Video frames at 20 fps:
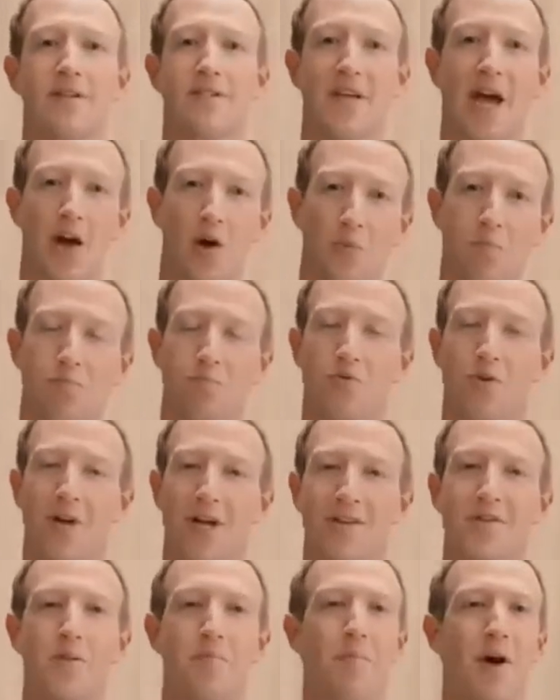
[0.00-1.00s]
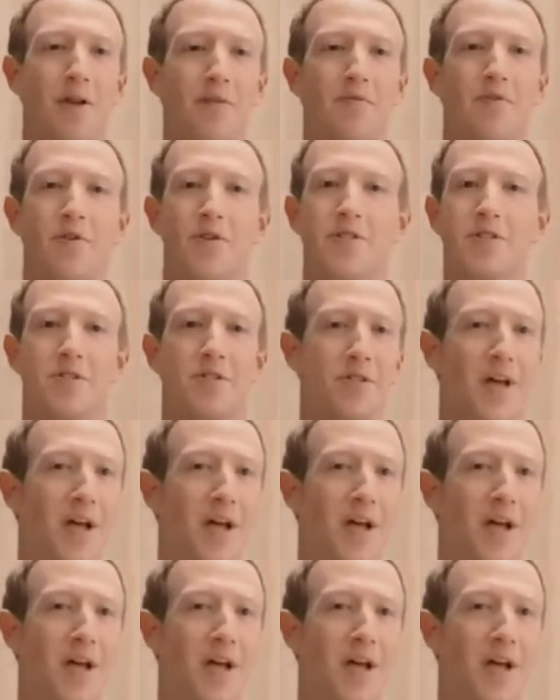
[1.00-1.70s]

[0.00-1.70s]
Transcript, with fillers: to help bring the metaverse to